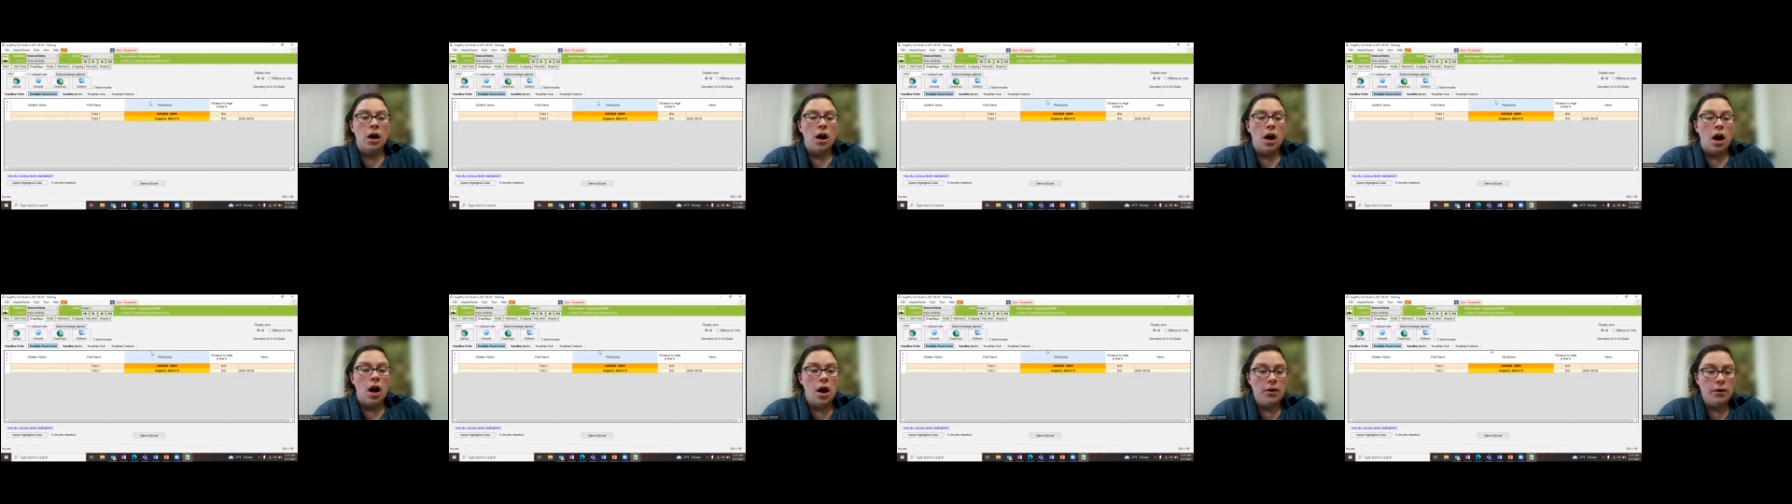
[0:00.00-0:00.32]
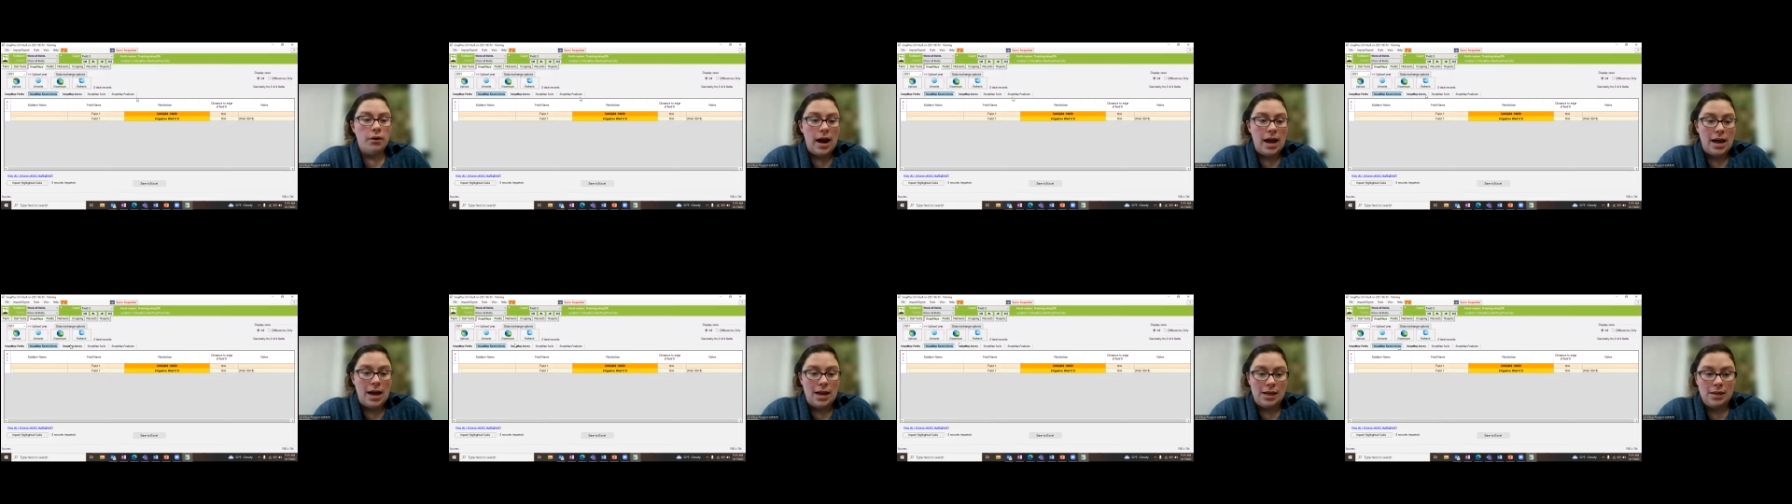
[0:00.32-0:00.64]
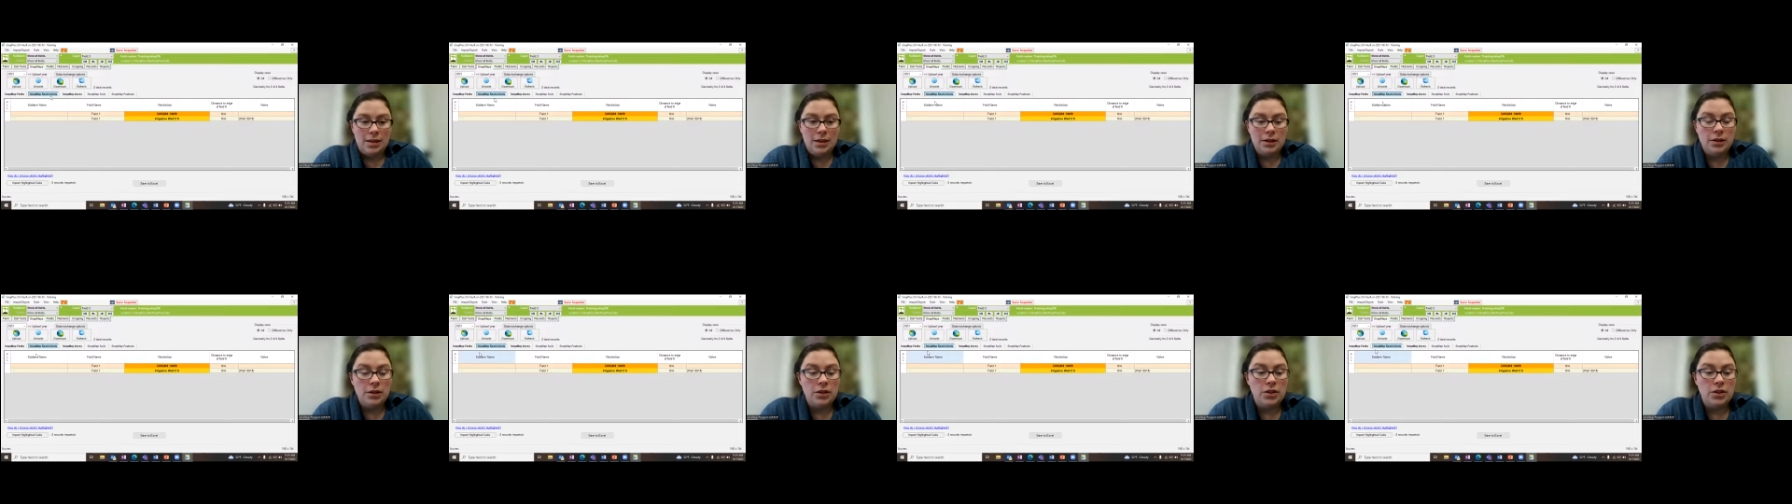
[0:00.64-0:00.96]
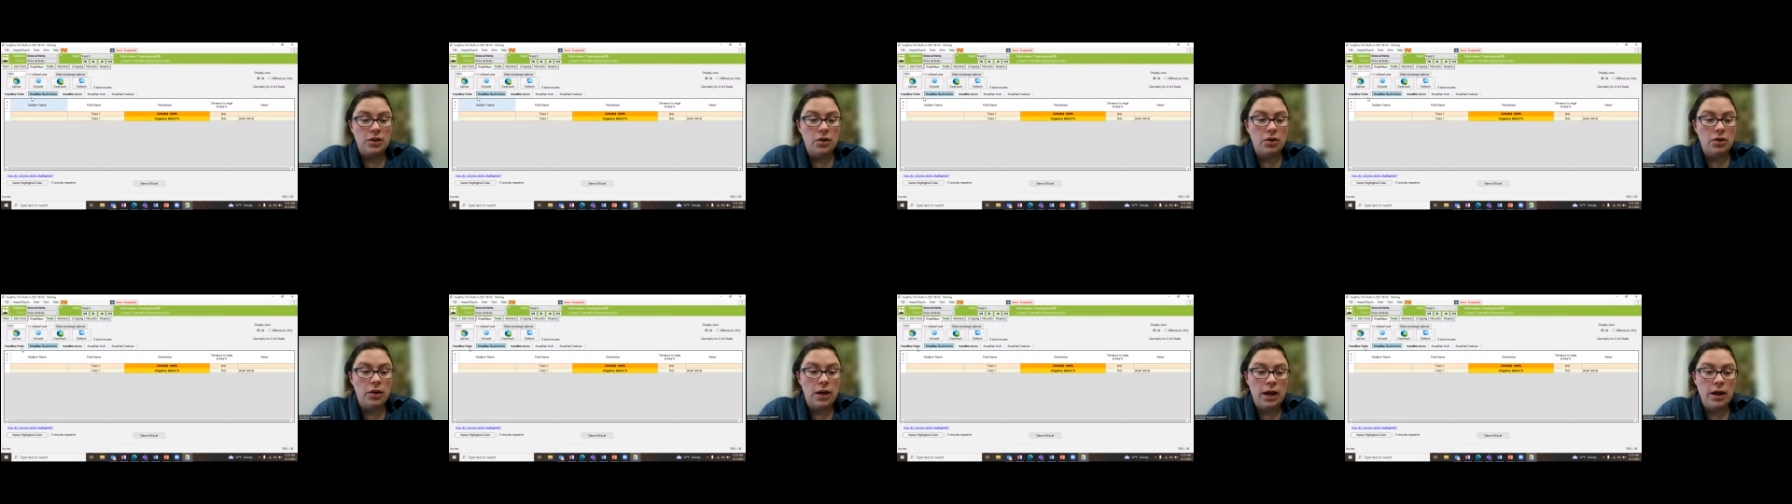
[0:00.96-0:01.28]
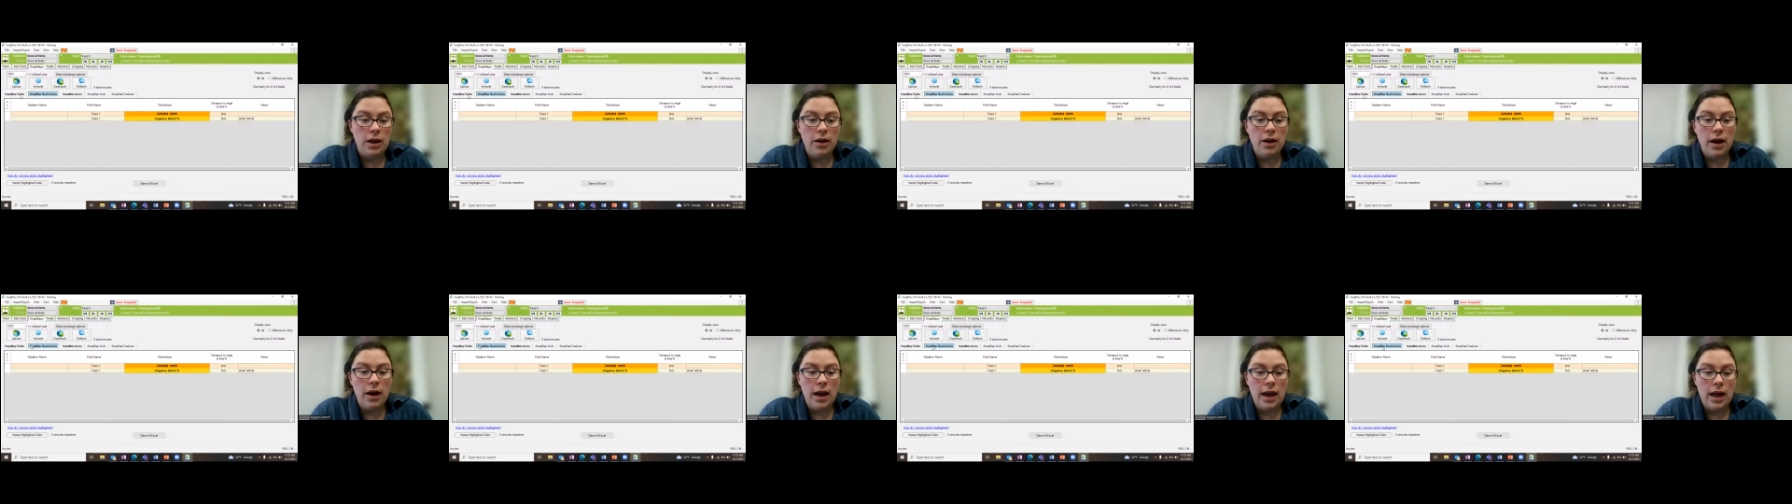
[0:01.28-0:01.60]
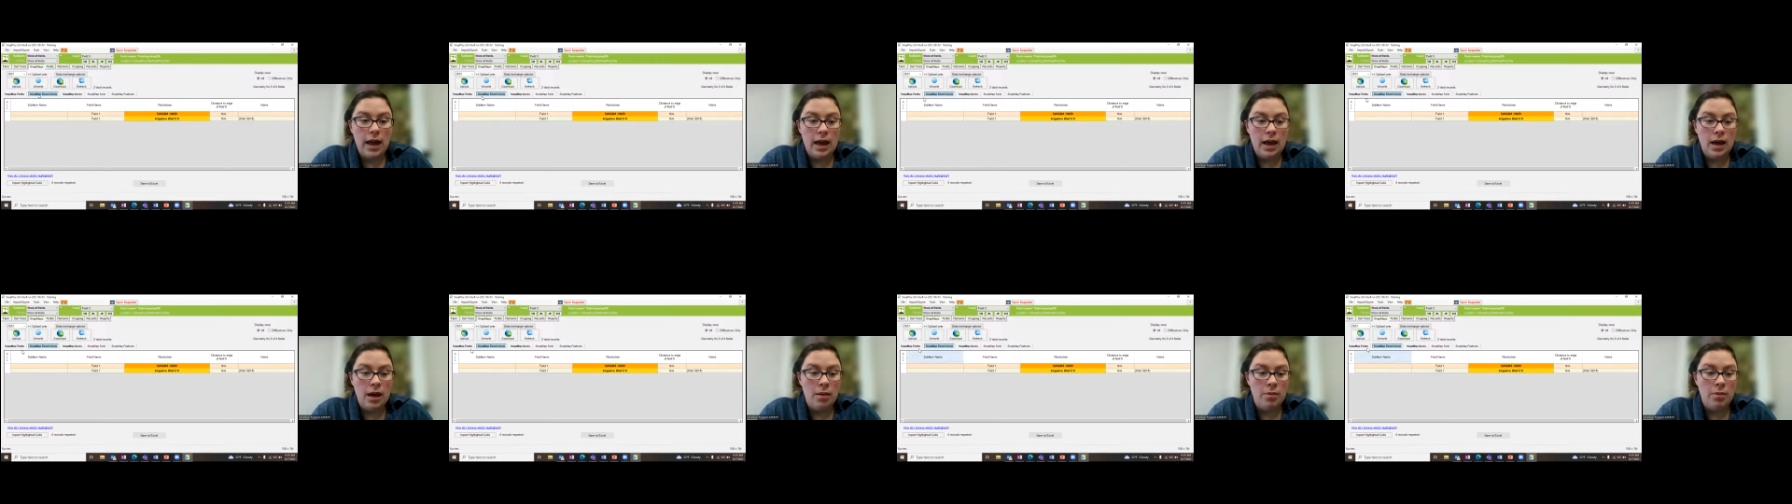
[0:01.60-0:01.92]
All right, so here I
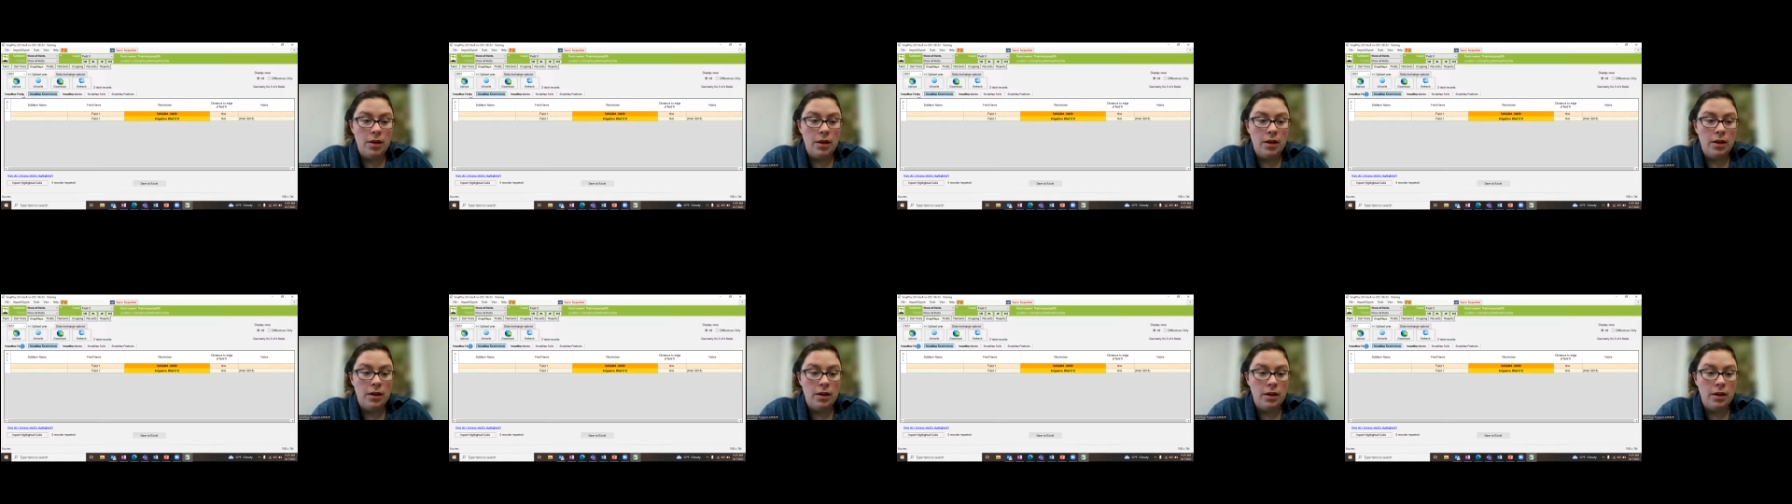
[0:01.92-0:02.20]
am.